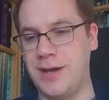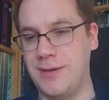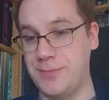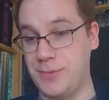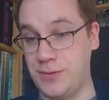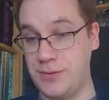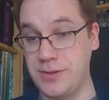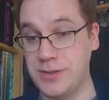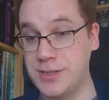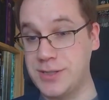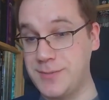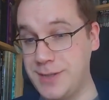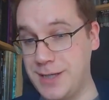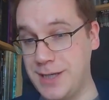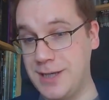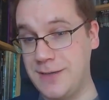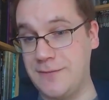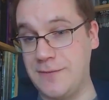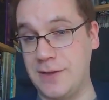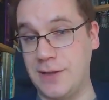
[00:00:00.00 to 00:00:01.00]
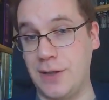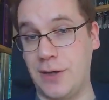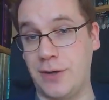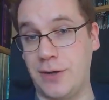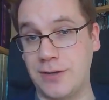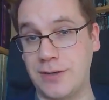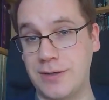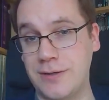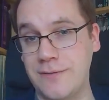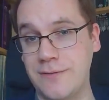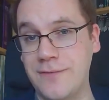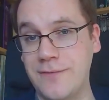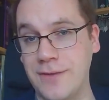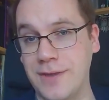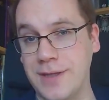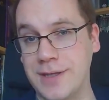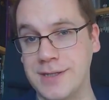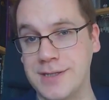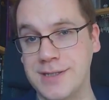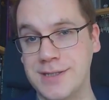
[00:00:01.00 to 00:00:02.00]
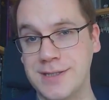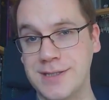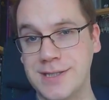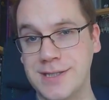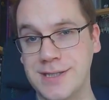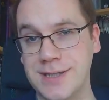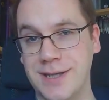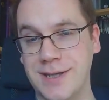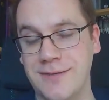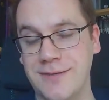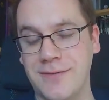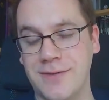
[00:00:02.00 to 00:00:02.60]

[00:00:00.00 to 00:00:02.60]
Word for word: I'm not going to be here for long for this uh,